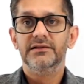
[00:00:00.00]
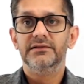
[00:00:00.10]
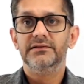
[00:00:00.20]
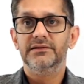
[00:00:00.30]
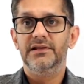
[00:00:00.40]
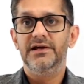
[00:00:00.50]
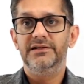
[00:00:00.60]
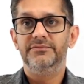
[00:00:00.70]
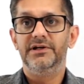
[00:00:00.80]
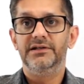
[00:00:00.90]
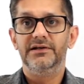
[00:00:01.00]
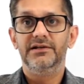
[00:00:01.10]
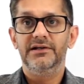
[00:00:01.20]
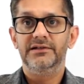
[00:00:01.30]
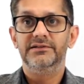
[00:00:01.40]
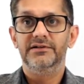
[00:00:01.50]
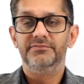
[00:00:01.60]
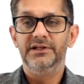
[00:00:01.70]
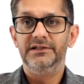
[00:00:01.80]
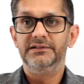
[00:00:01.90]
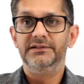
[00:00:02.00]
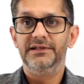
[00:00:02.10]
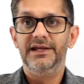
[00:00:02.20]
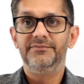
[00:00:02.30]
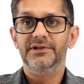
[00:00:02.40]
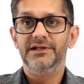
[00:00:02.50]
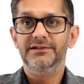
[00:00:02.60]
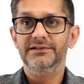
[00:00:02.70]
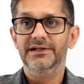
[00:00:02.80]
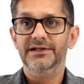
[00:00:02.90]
Lion Man, I like that name, Lion.